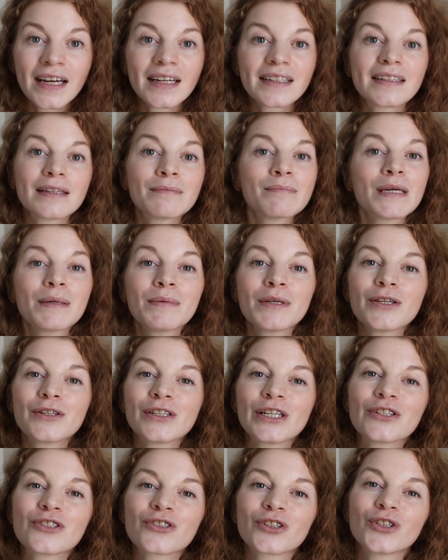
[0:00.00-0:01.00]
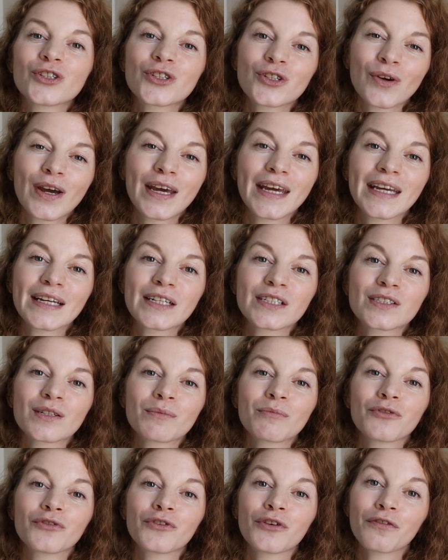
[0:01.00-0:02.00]
then maybe you'll enjoy trying
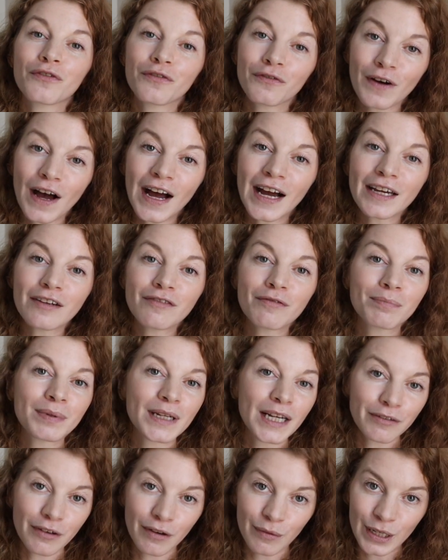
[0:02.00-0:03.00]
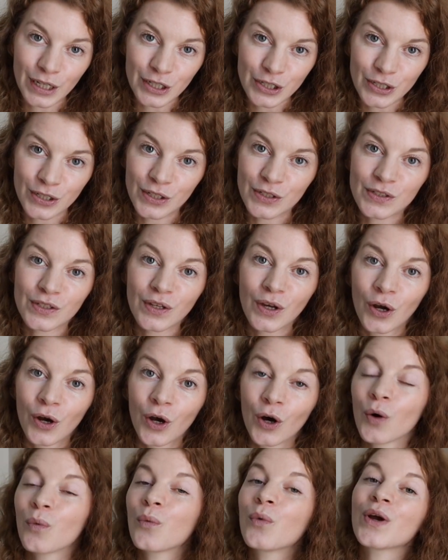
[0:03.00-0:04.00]
some of the 5 plank variations
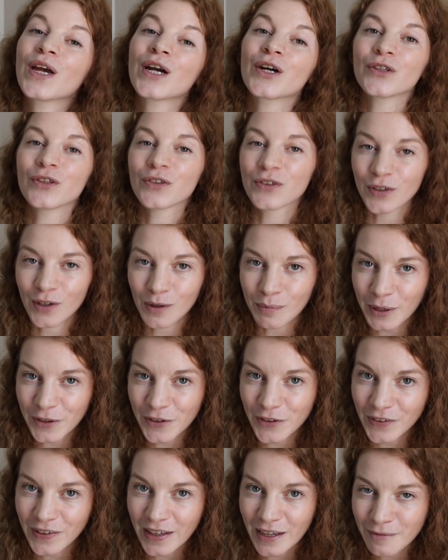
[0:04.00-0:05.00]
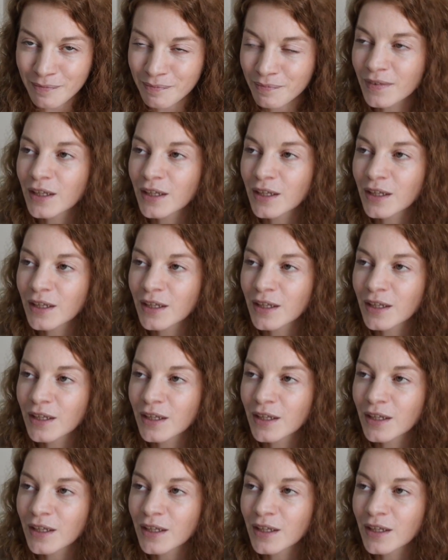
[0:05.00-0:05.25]
we're going to talk about today.